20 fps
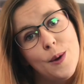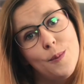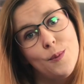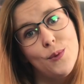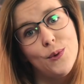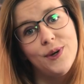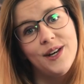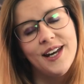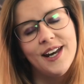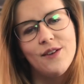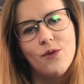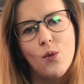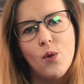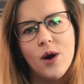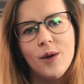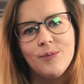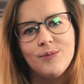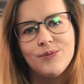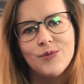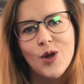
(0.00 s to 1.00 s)
Morning
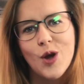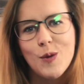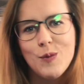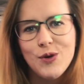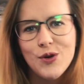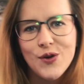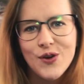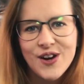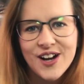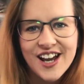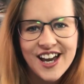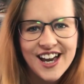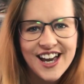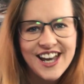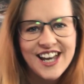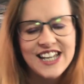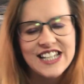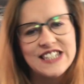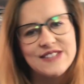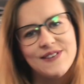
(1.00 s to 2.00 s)
everyone, hope you're
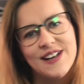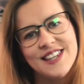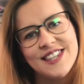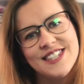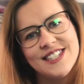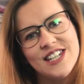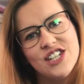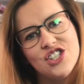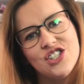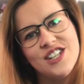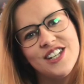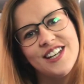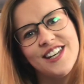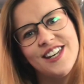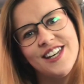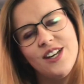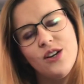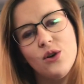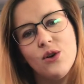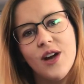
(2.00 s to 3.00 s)
okay. It's FanSTITCHtic
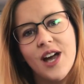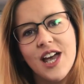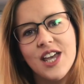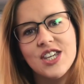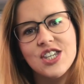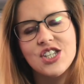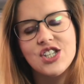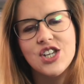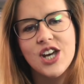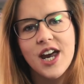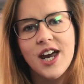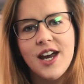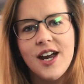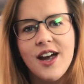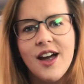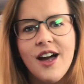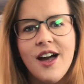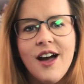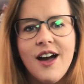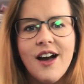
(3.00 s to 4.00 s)
here, or SJ.
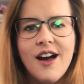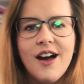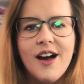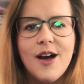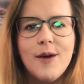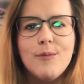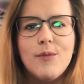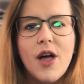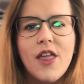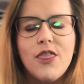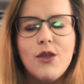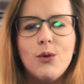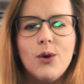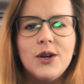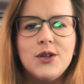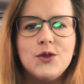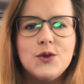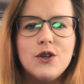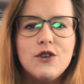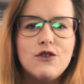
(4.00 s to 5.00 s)
I thought
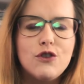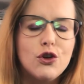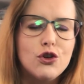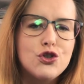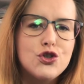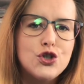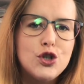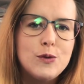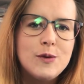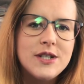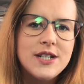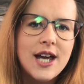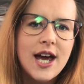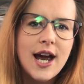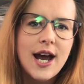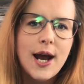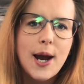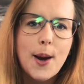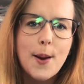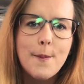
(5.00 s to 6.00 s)
I'd do a Flosstube
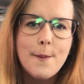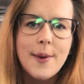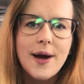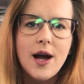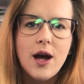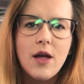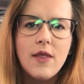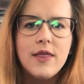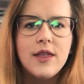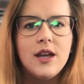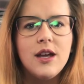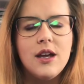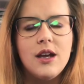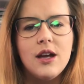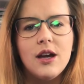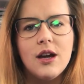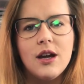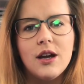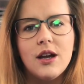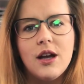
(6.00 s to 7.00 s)
today about the
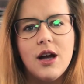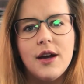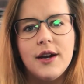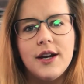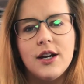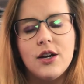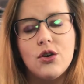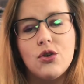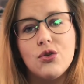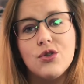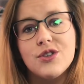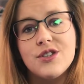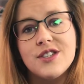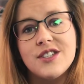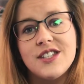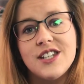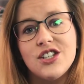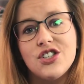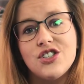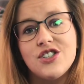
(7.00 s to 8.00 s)
Cunning
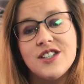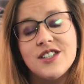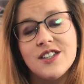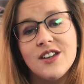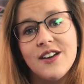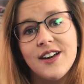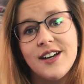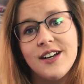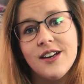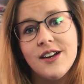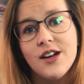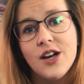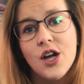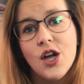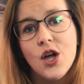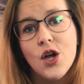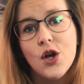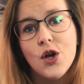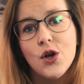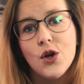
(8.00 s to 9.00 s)
cross-stitch designer
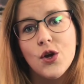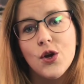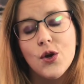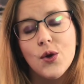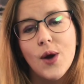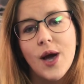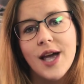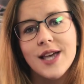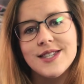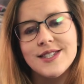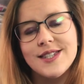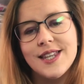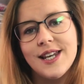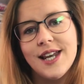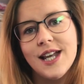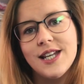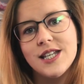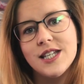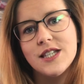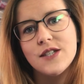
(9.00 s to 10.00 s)
who has the
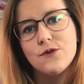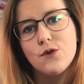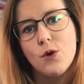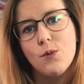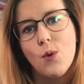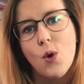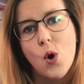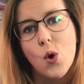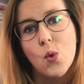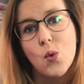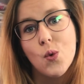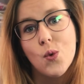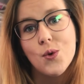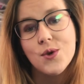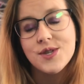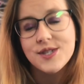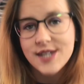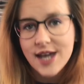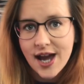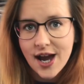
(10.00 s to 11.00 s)
Letters From Hogwarts
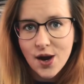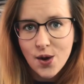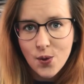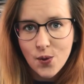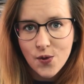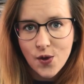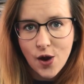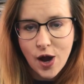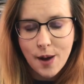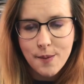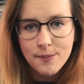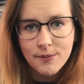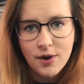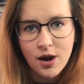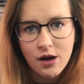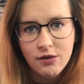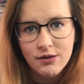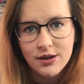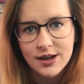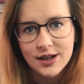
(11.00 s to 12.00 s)
SAL that I'm
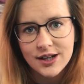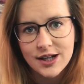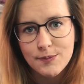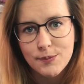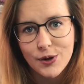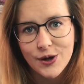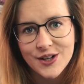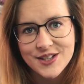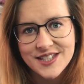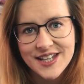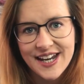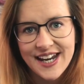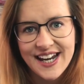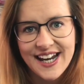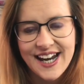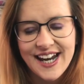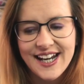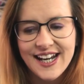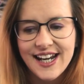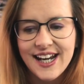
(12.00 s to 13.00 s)
currently
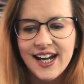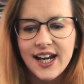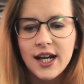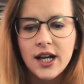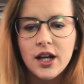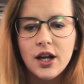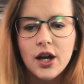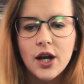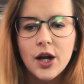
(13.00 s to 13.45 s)
partaking in.